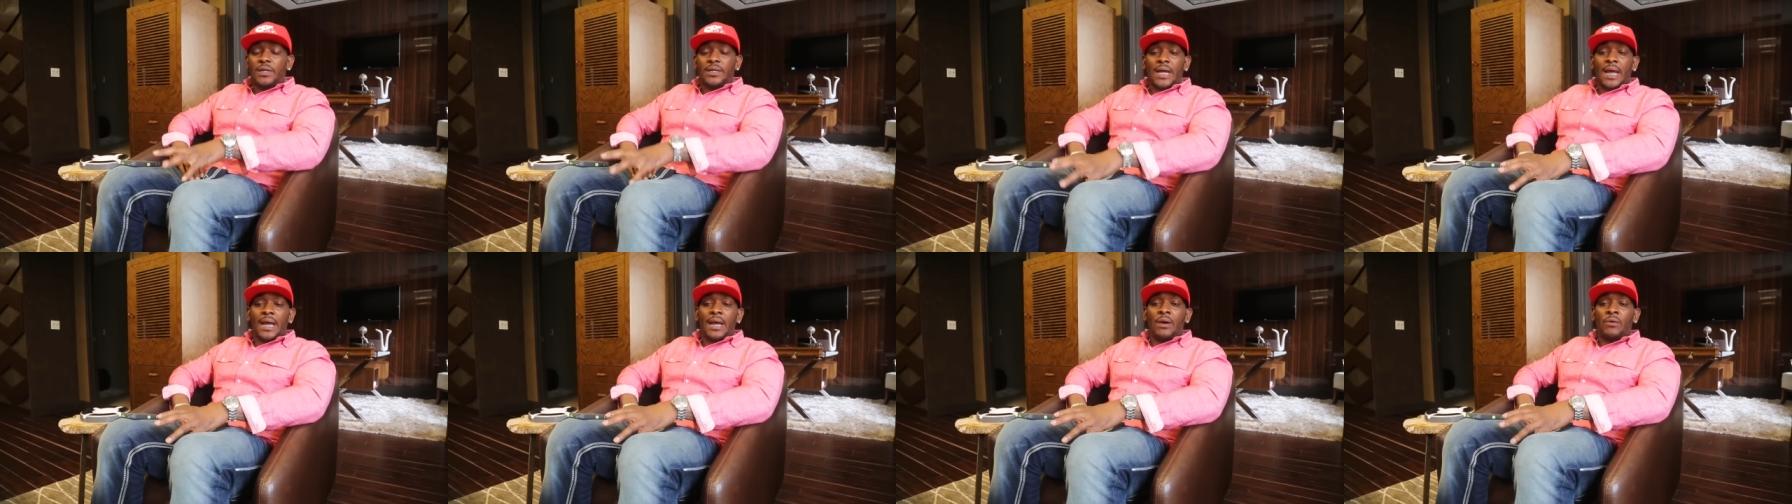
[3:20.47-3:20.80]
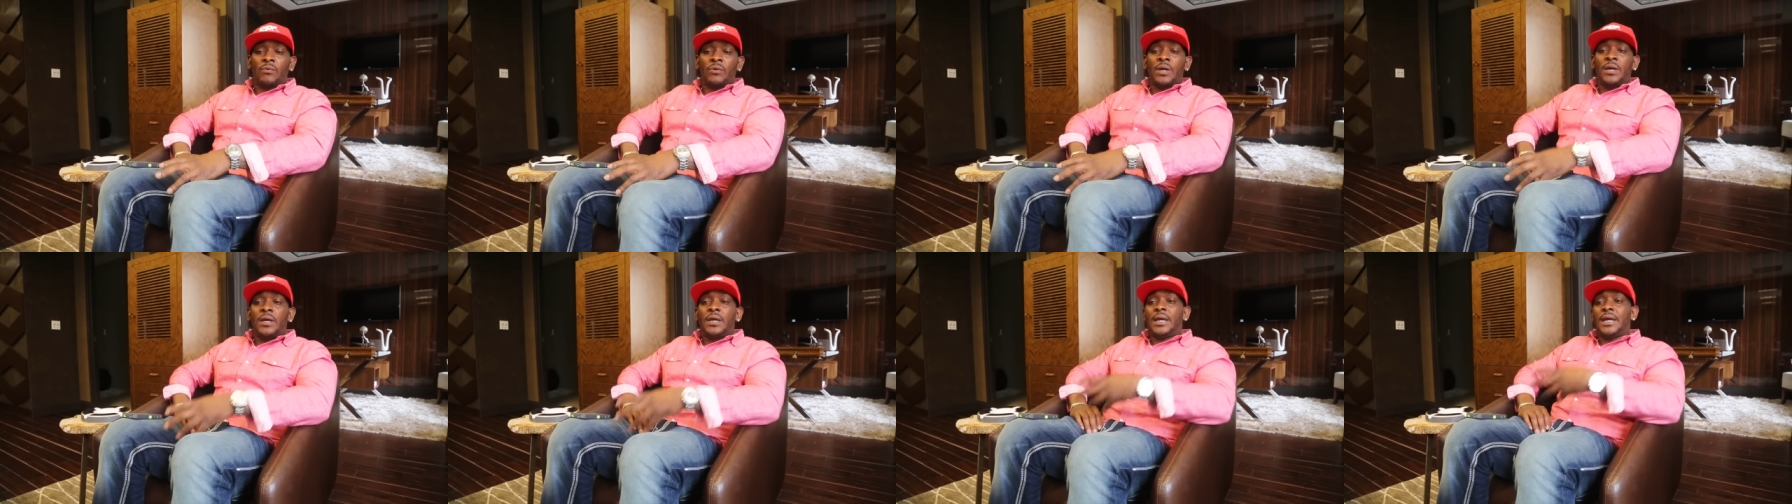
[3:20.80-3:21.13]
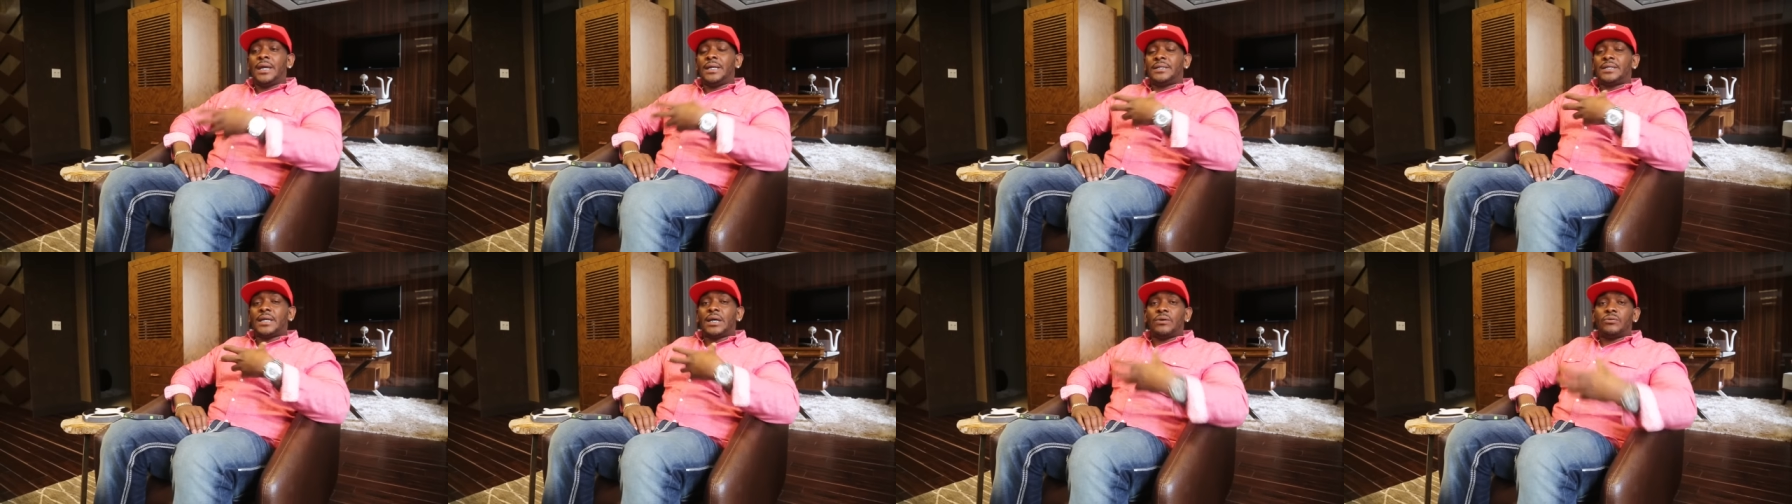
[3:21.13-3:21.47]
it down.
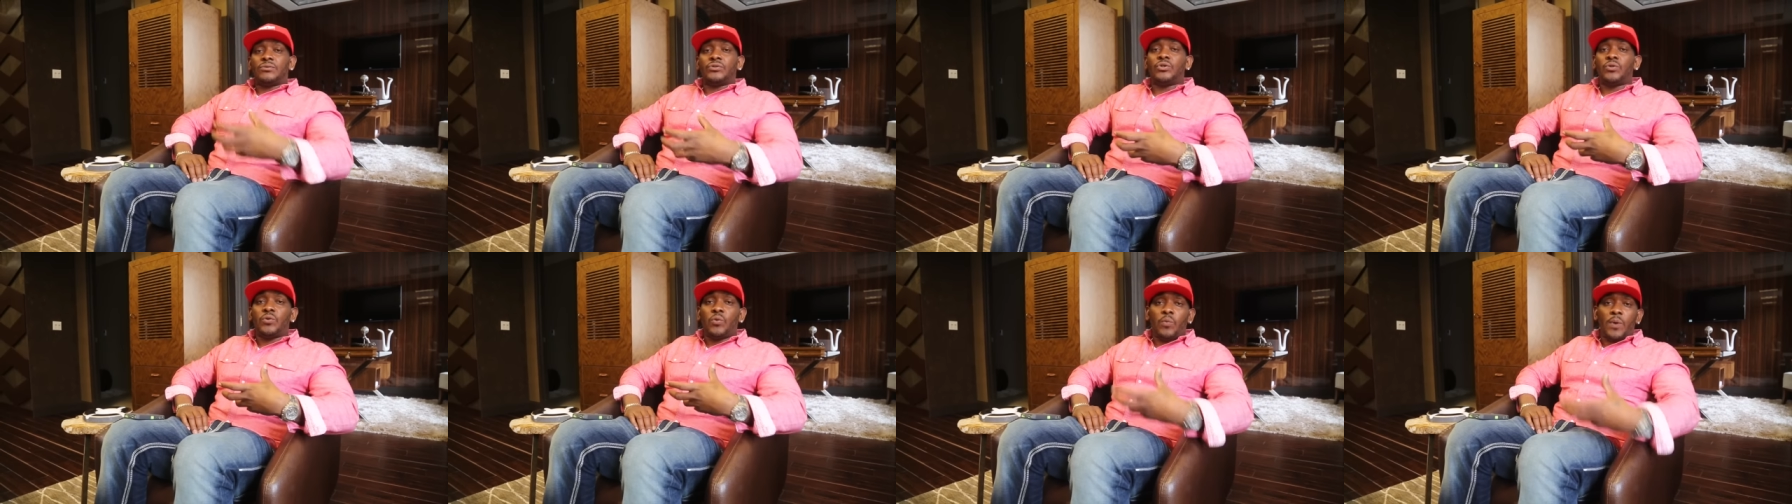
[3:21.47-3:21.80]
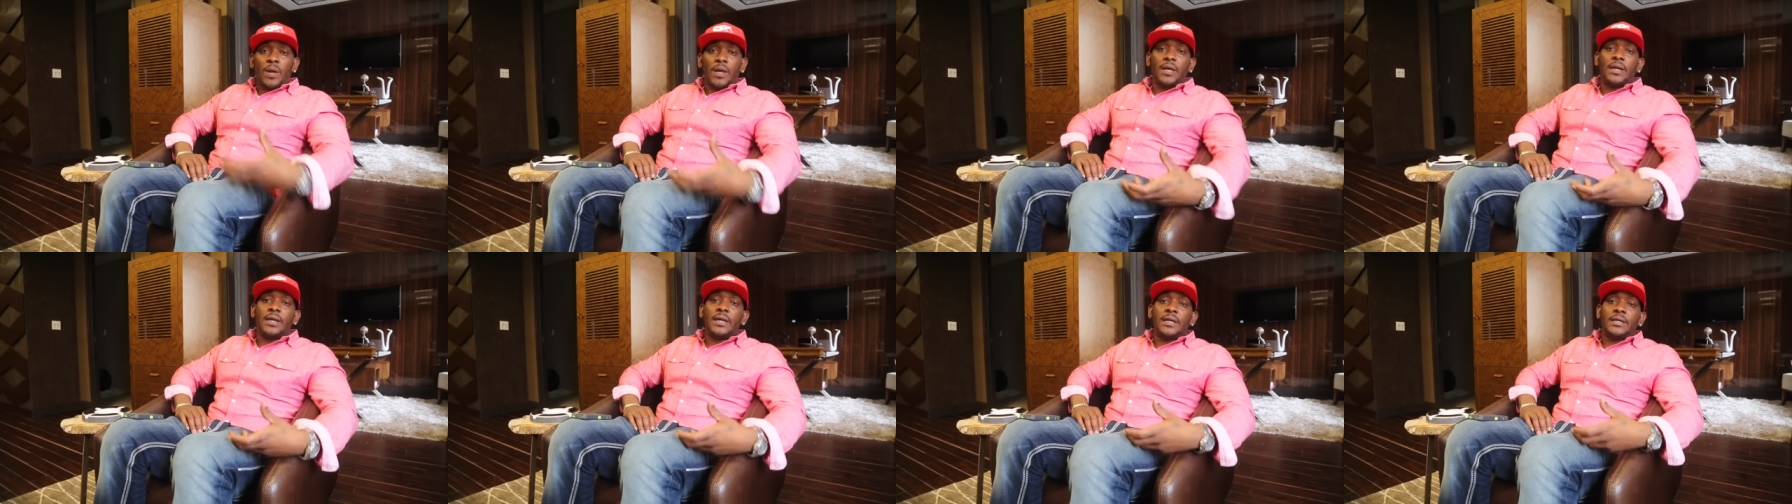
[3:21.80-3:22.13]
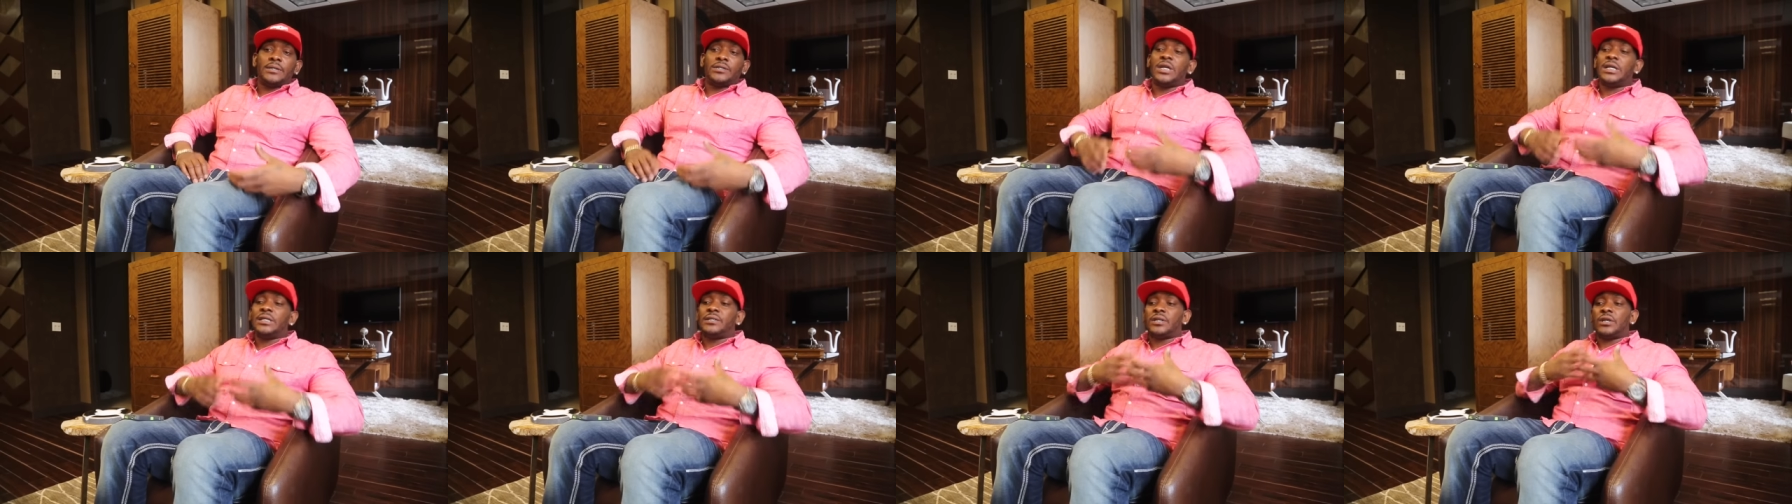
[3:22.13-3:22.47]
He tells you the way it
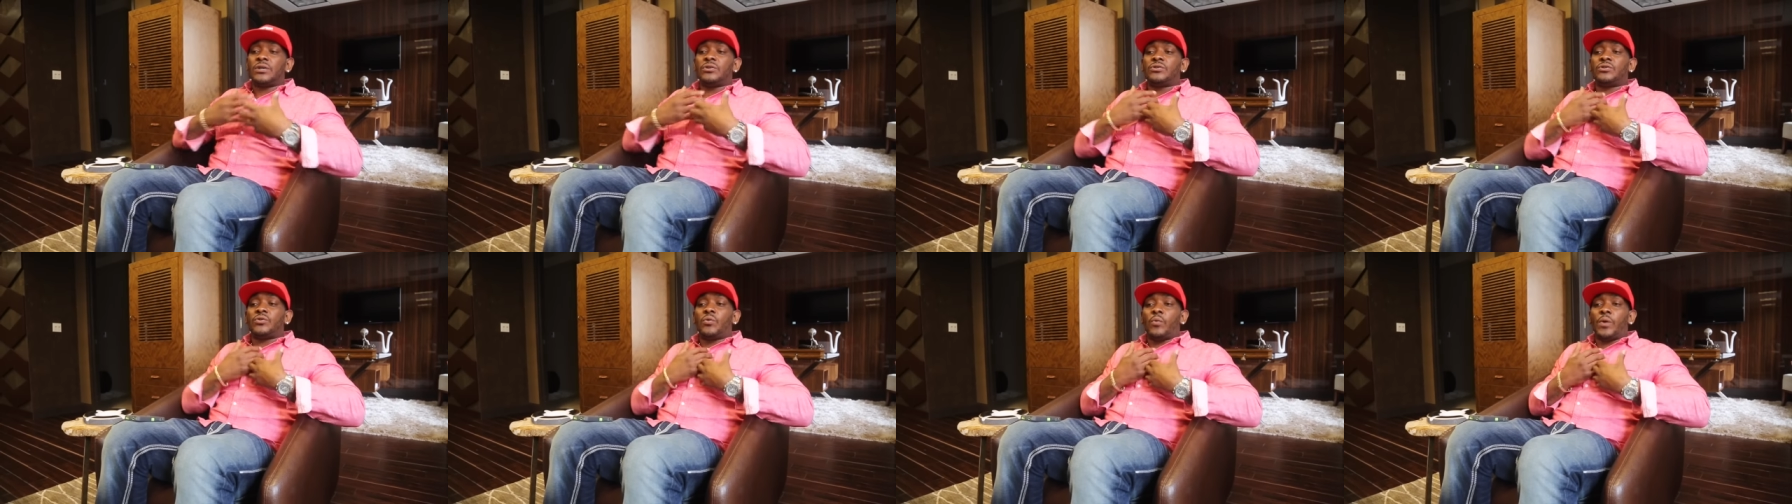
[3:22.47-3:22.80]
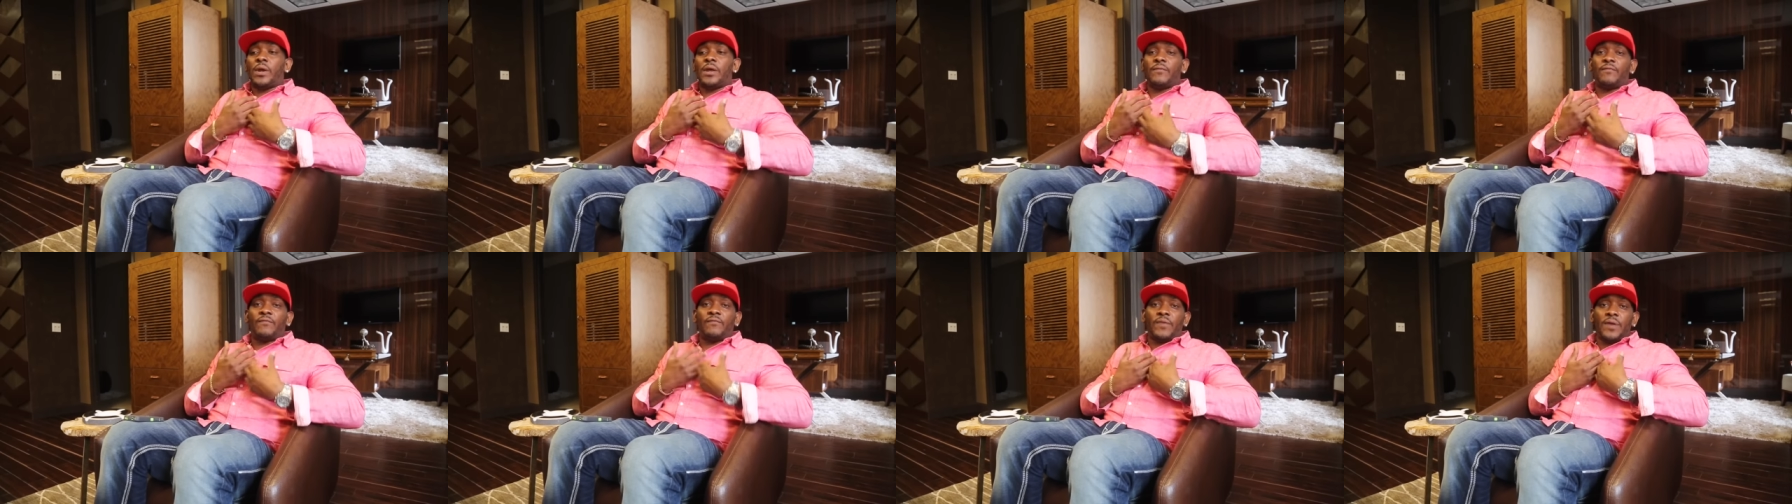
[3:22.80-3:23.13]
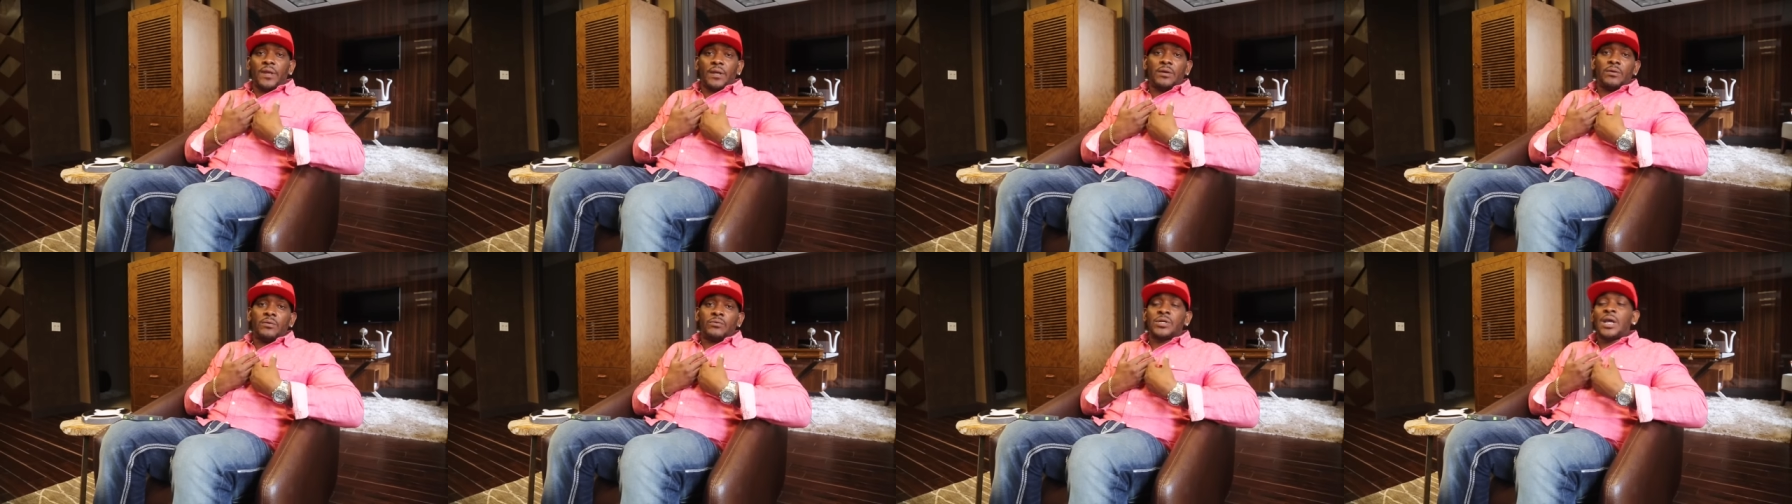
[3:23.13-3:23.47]
is. He tells you the way it
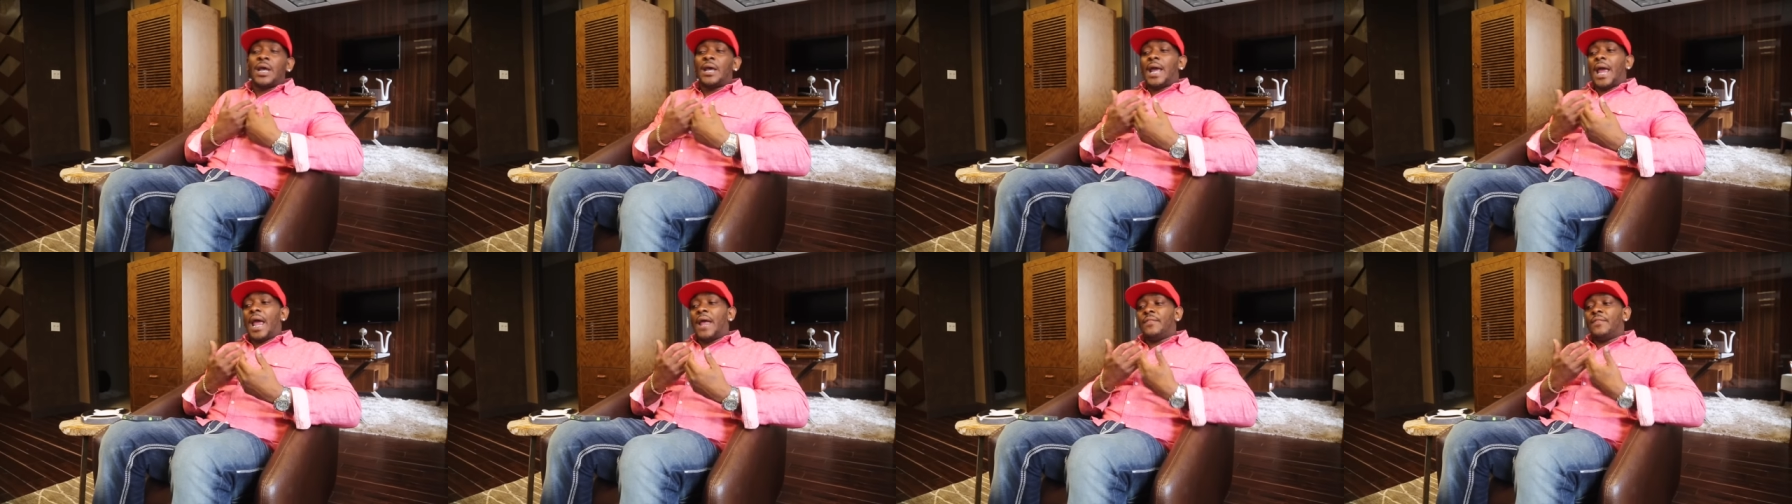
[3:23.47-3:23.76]
feels.